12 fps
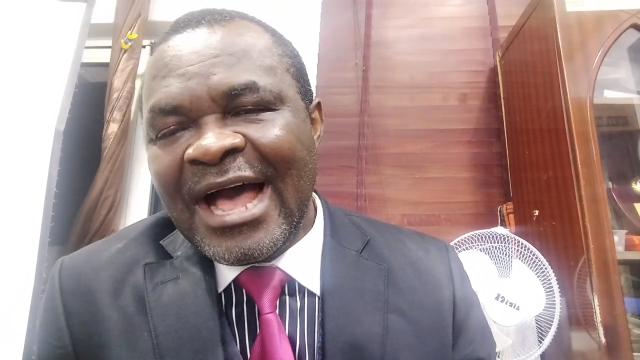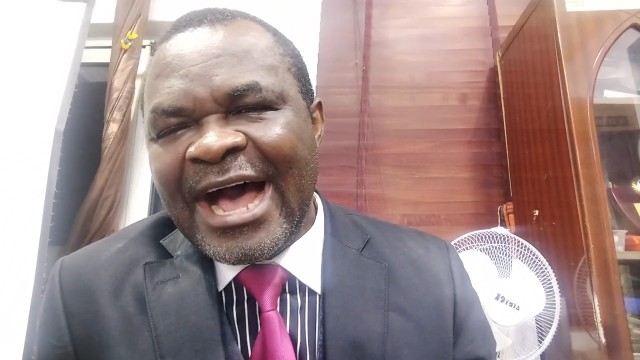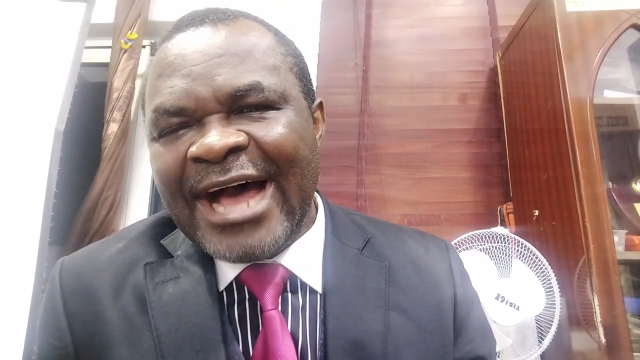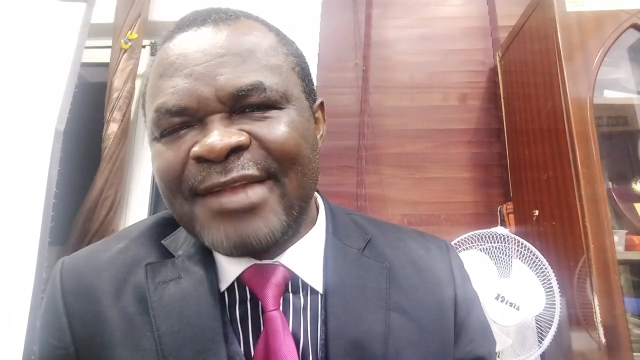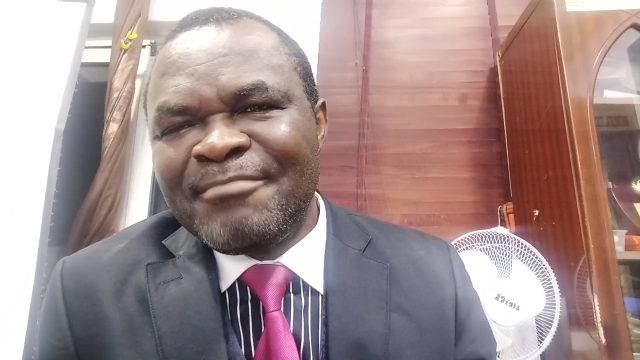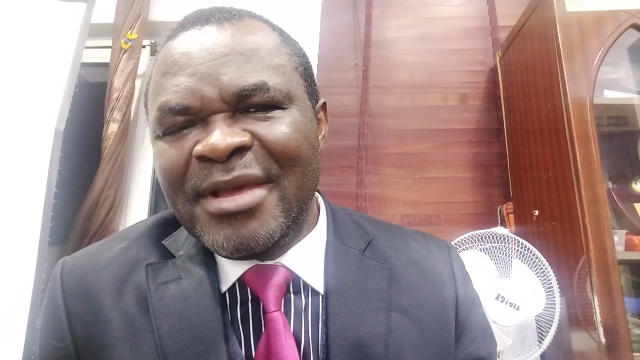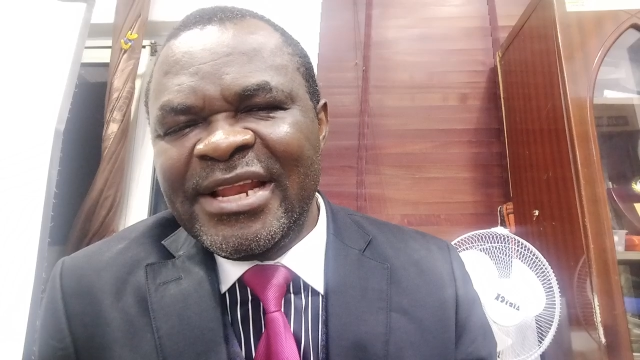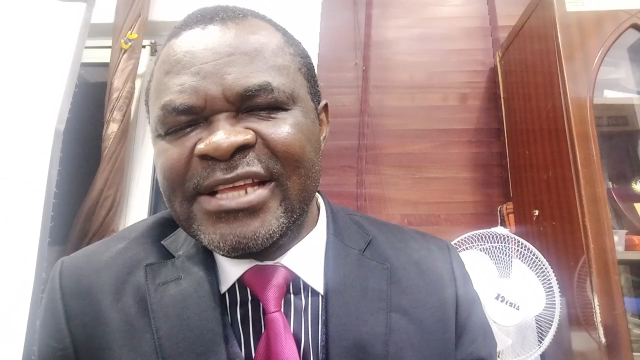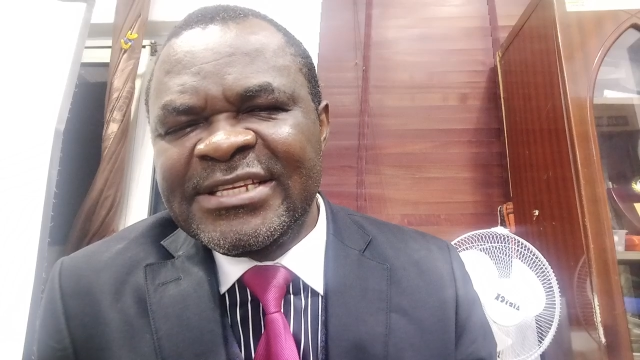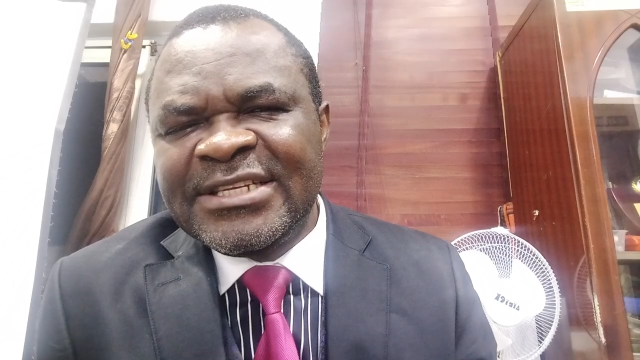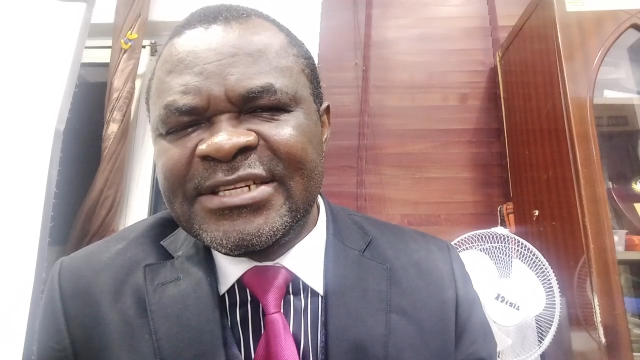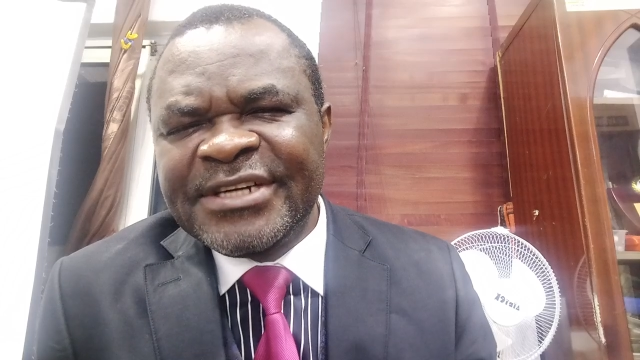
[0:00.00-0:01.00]

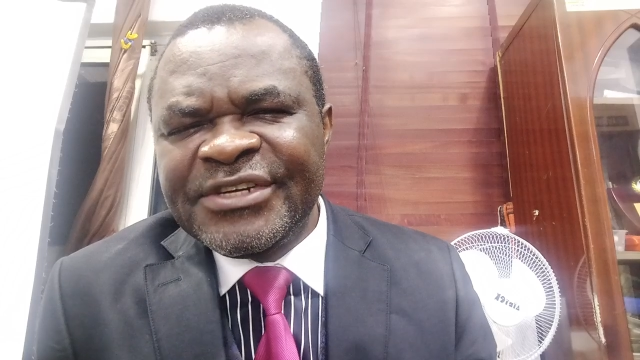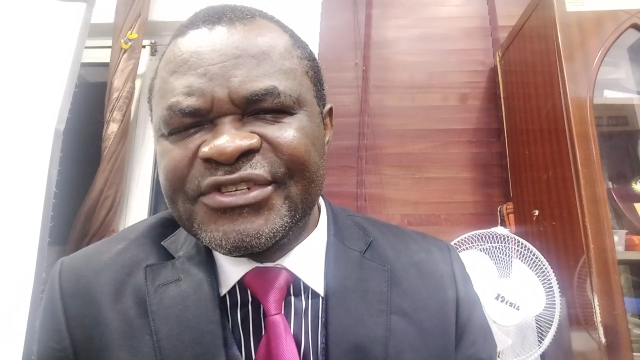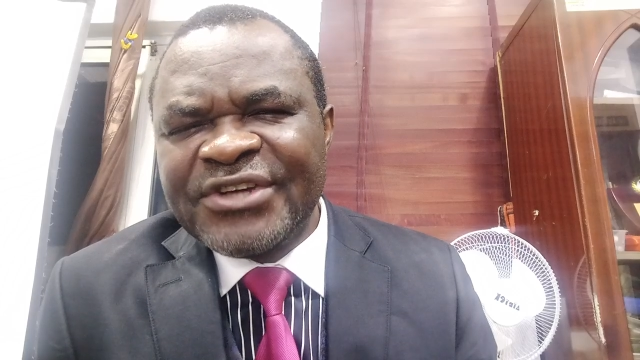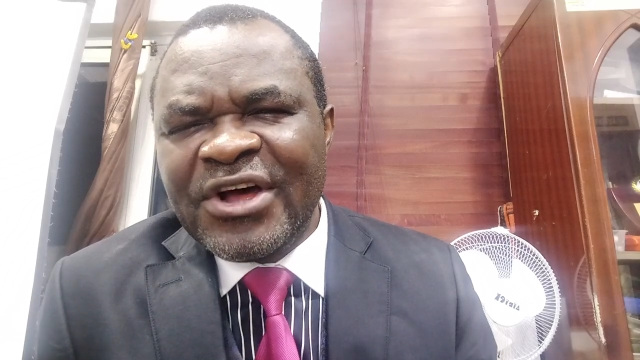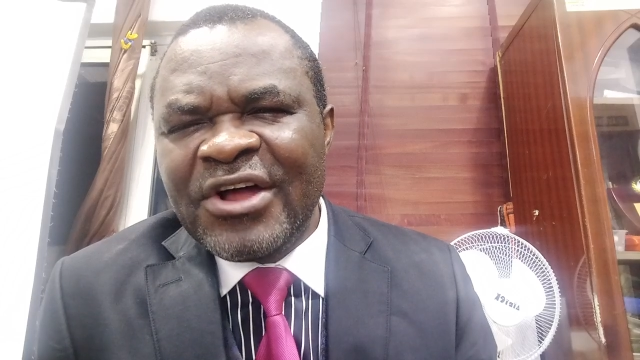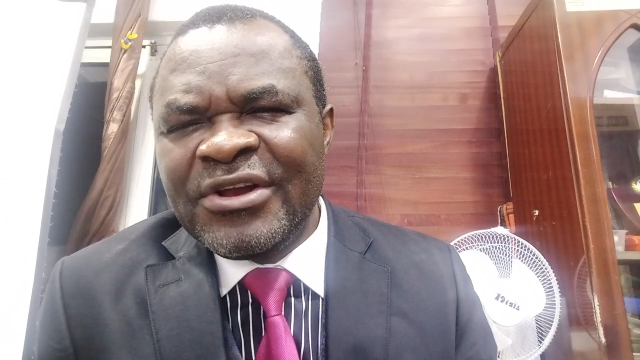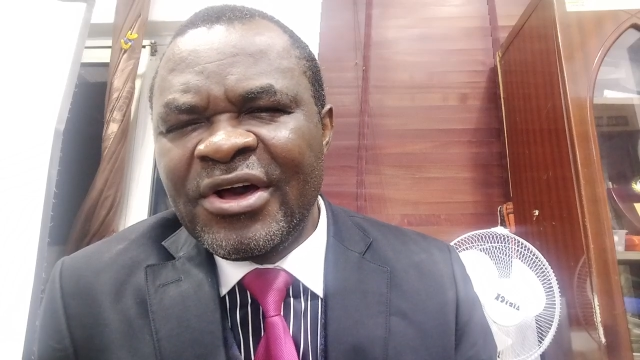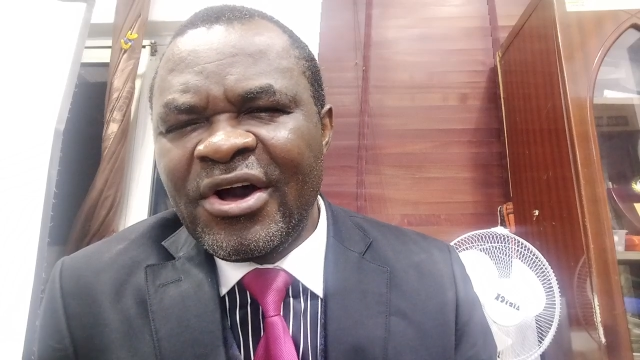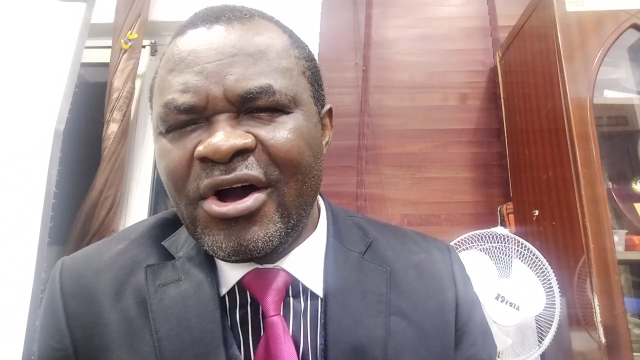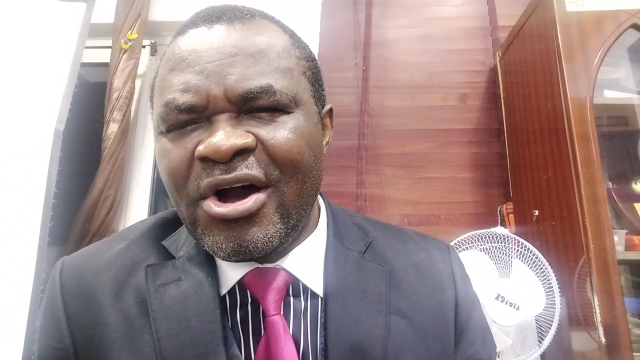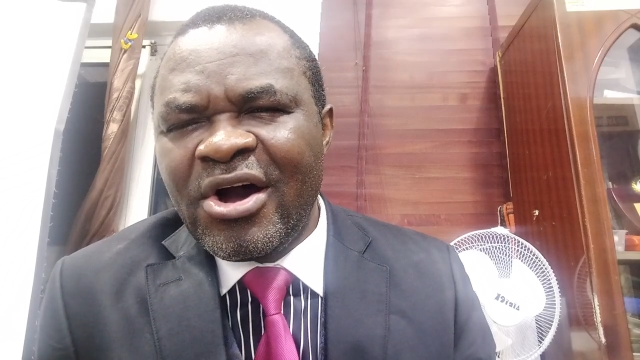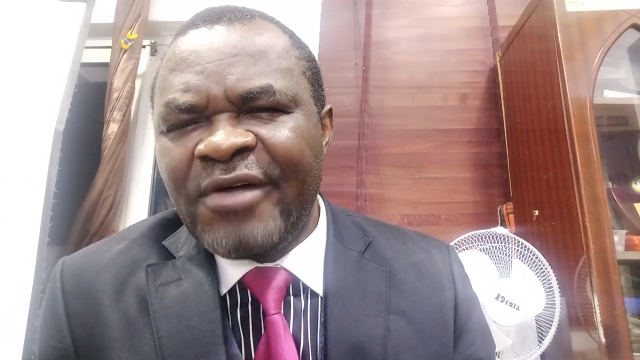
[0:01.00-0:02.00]
administration
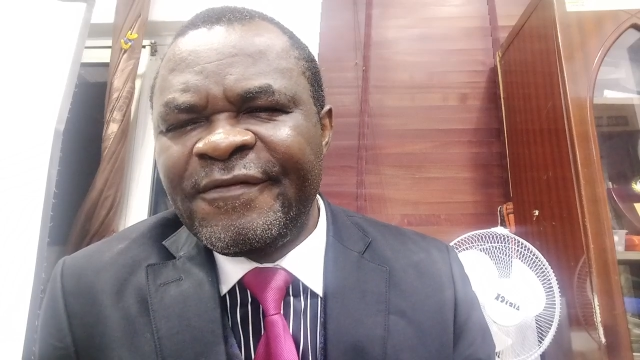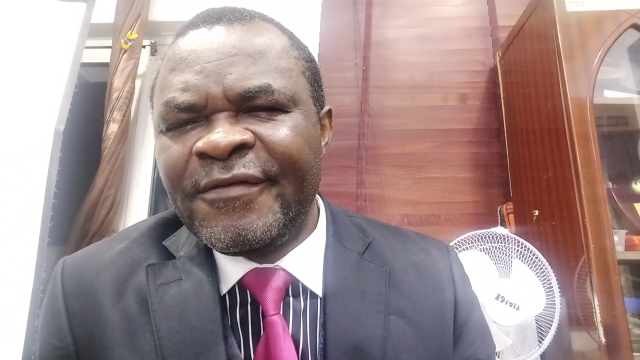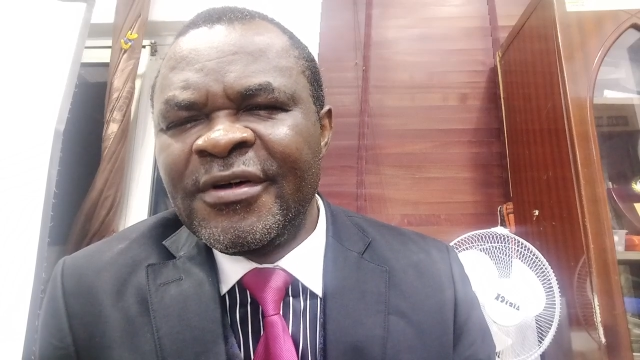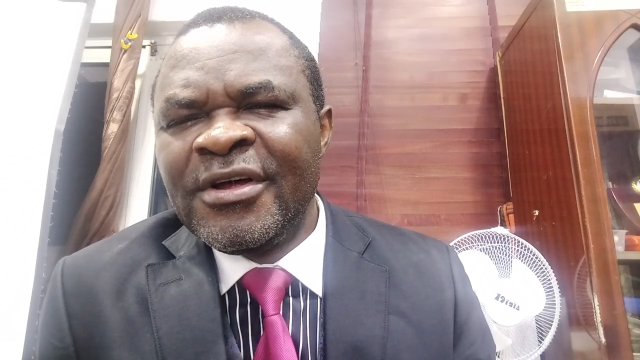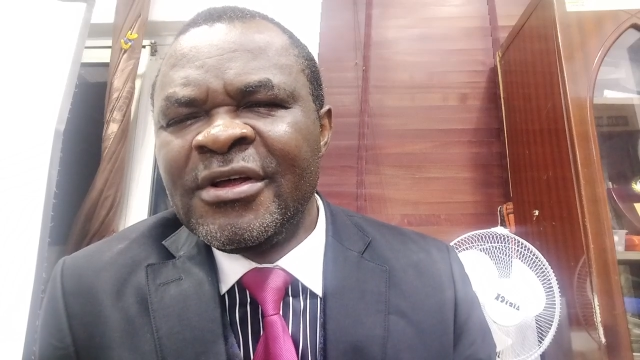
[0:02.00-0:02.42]
of